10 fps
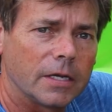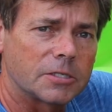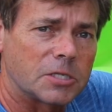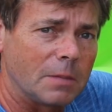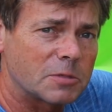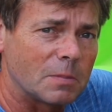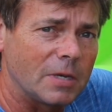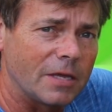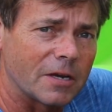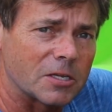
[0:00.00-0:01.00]
It seems to
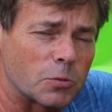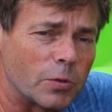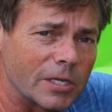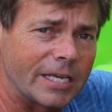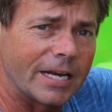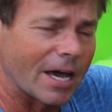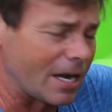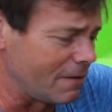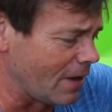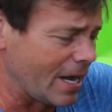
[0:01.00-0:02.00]
me that it's really
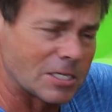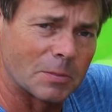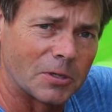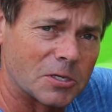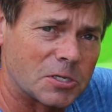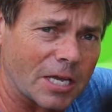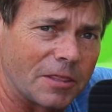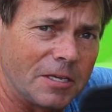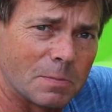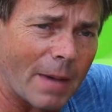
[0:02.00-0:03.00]
not advisable to stick
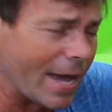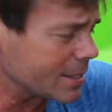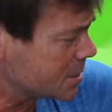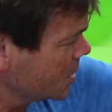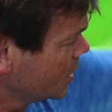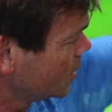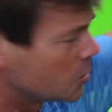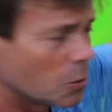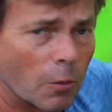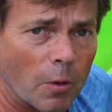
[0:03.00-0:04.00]
these mats
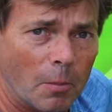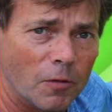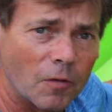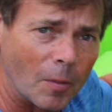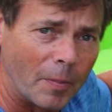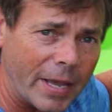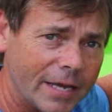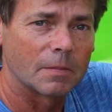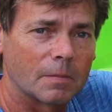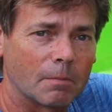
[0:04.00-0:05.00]
to a removable
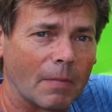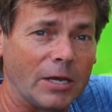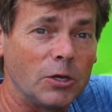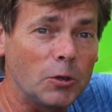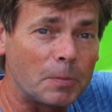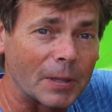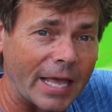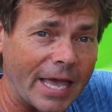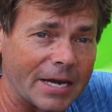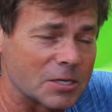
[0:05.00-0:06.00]
paint. My new
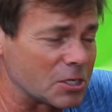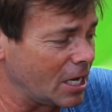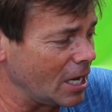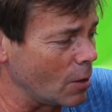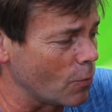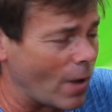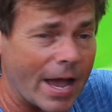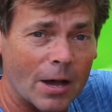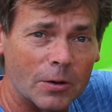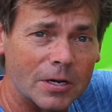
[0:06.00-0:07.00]
plan is to cut
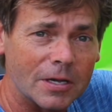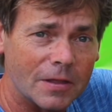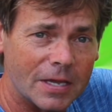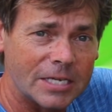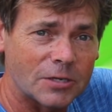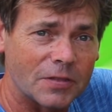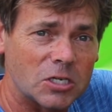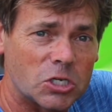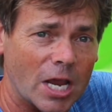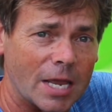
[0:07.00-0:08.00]
around each of
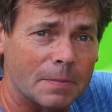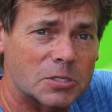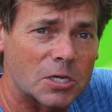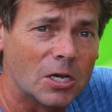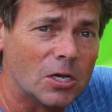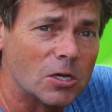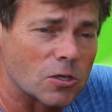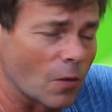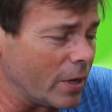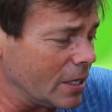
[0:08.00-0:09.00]
these shapes
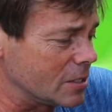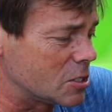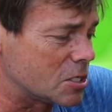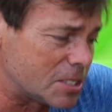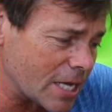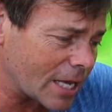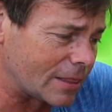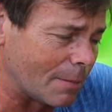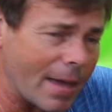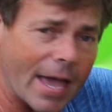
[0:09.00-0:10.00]
so that we can stick
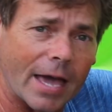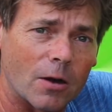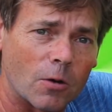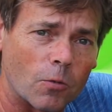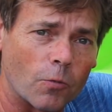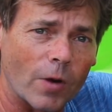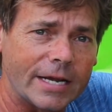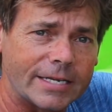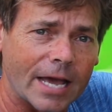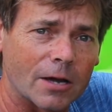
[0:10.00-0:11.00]
the mat
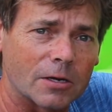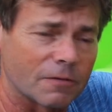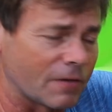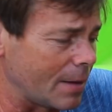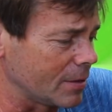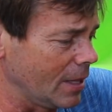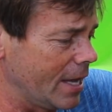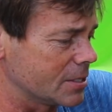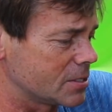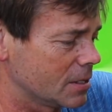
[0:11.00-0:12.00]
right down to the
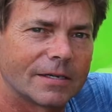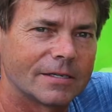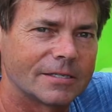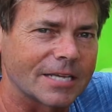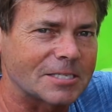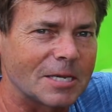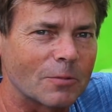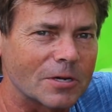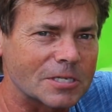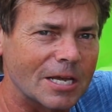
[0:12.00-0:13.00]
fiberglass. Does that seem
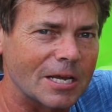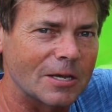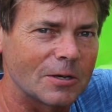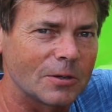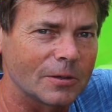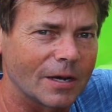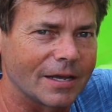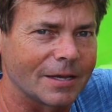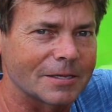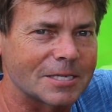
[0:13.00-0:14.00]
risky to you?
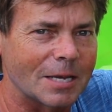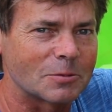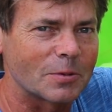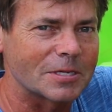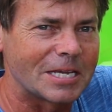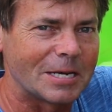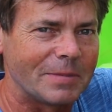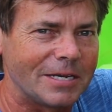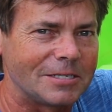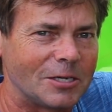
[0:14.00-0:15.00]
It seems risky to
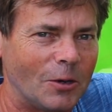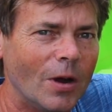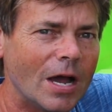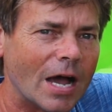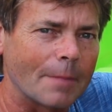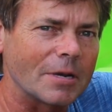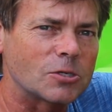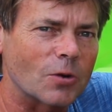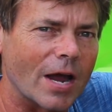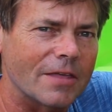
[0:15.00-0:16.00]
me too. I'm going
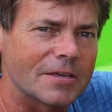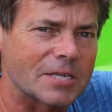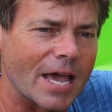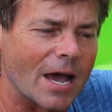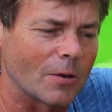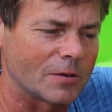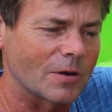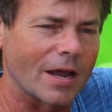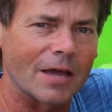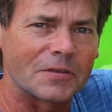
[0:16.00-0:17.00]
to try
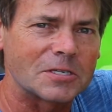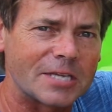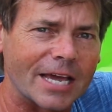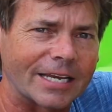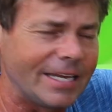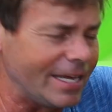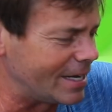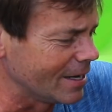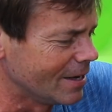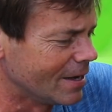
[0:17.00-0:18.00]
out this
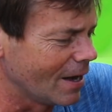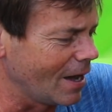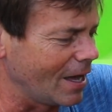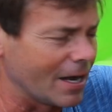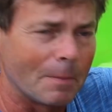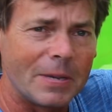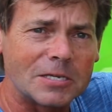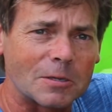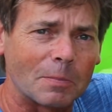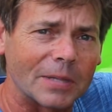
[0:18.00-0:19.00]
technique on a
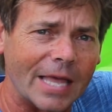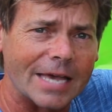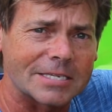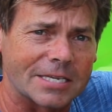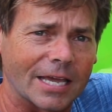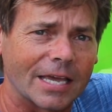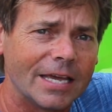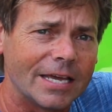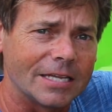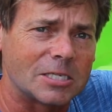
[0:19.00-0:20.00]
piece of plastic
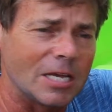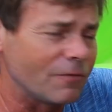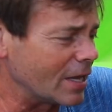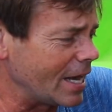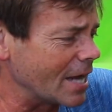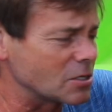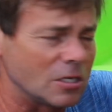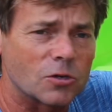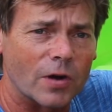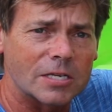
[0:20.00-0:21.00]
and see if we can
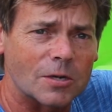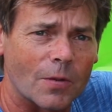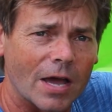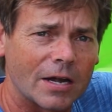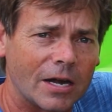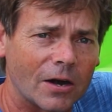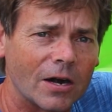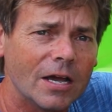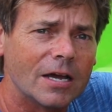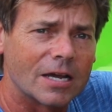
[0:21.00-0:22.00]
actually trace around
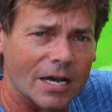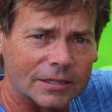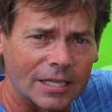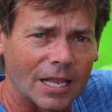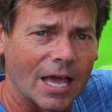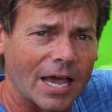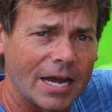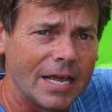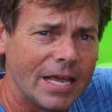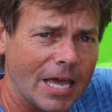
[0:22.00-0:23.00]
here, cut the
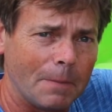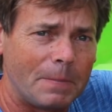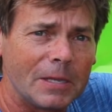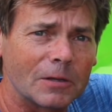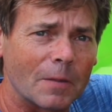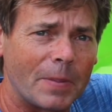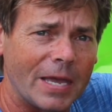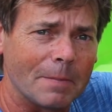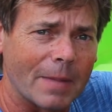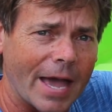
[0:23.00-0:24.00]
line, and peel the
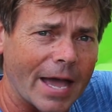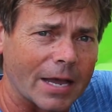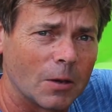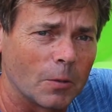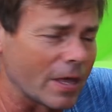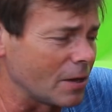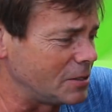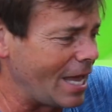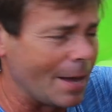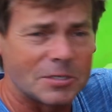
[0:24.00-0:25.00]
paint back without
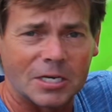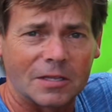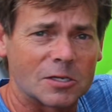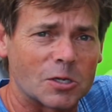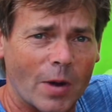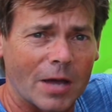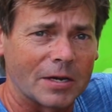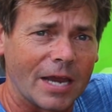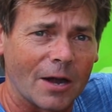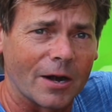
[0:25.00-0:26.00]
damaging the
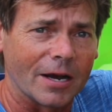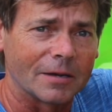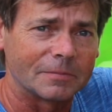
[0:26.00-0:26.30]
surrounding area.